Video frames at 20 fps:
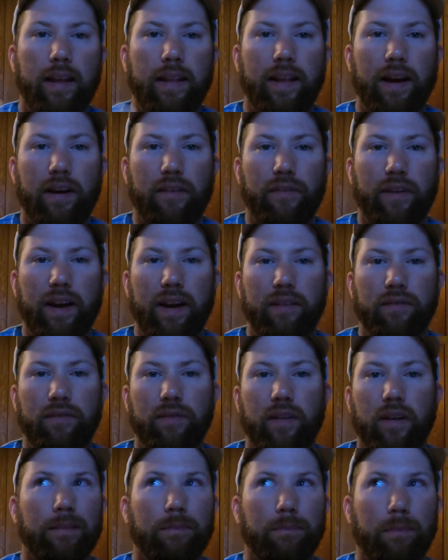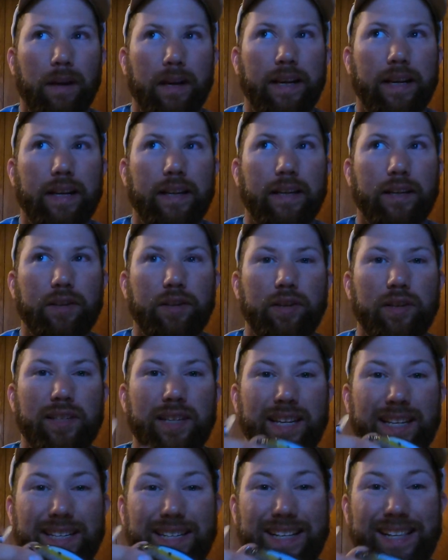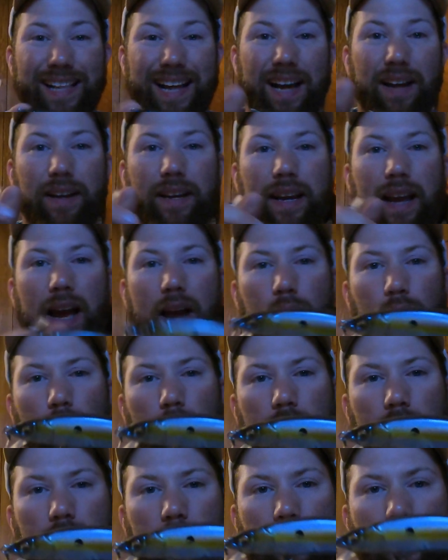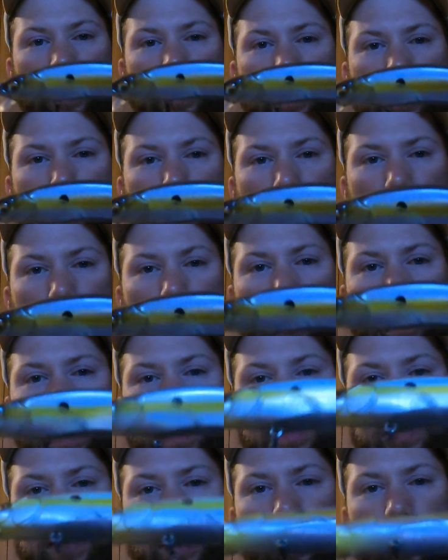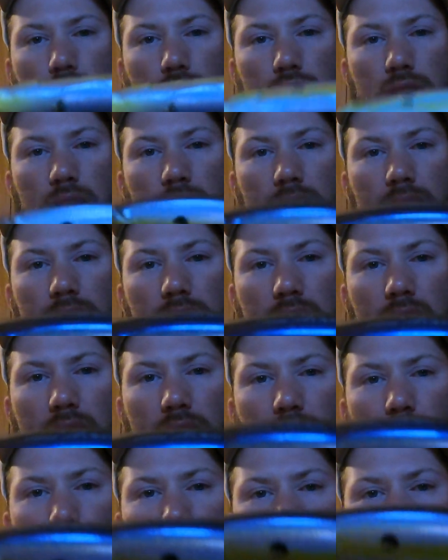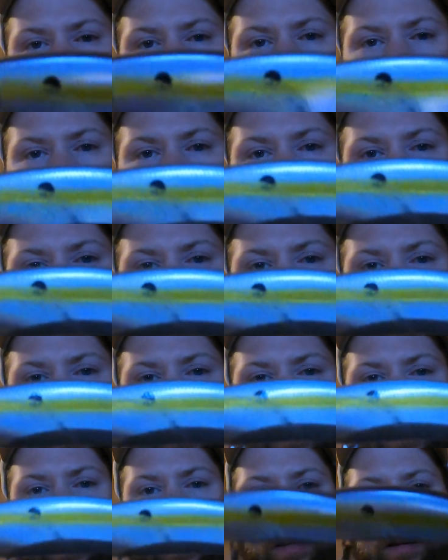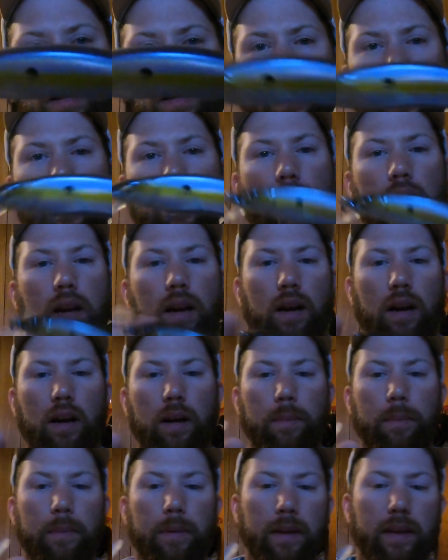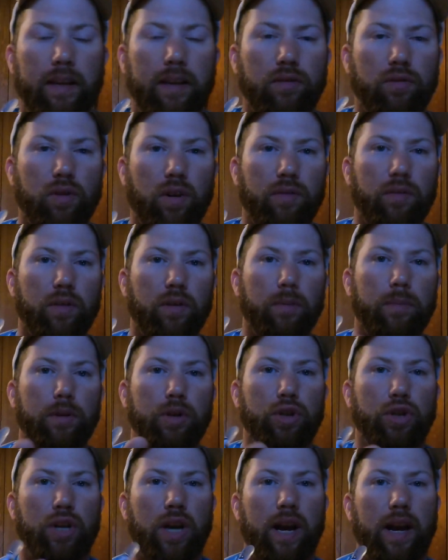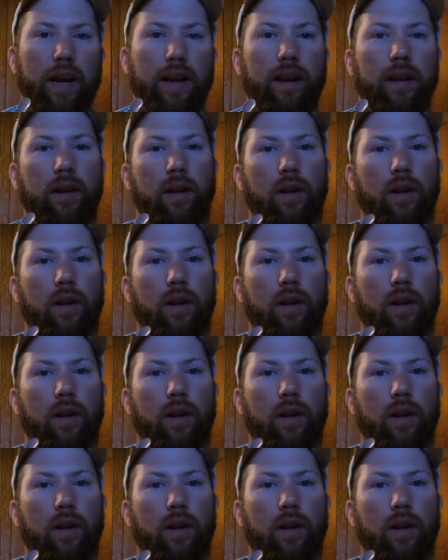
Now, if I have muddy conditions and it's cloudy, I really like this Megabass Sexy Shad. It's kind of a chrome color. It gives off a little bit of shine.